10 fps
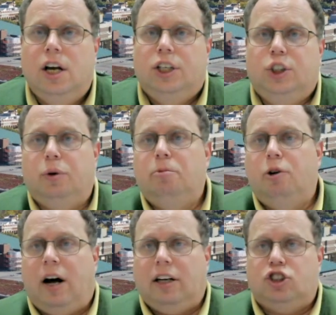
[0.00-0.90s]
She would
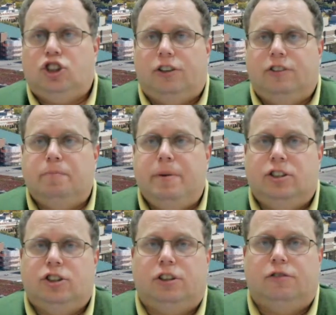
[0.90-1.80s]
move on to serve as
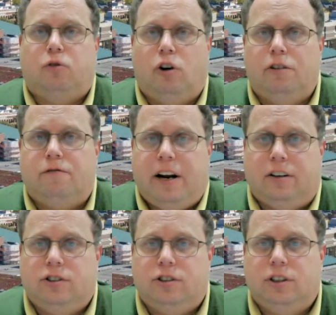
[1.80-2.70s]
Minister of Foreign
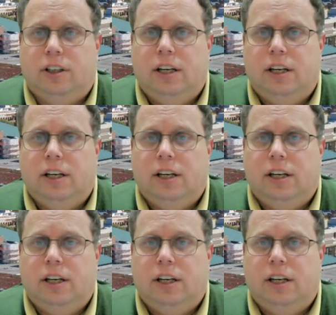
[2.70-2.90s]
Affairs